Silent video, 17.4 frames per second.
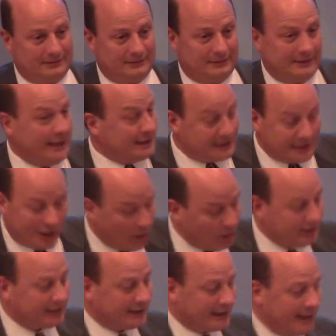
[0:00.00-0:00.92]
That's the
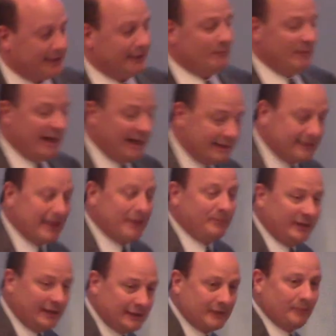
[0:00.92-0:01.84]
only thing that makes
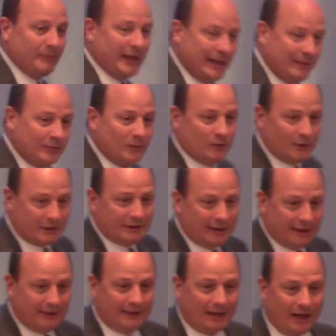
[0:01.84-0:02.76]
that piece of paper worth
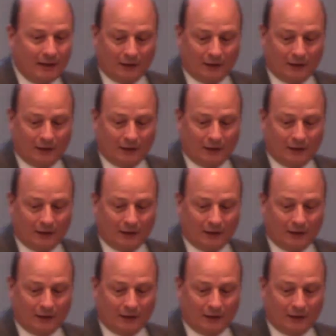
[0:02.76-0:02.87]
$10.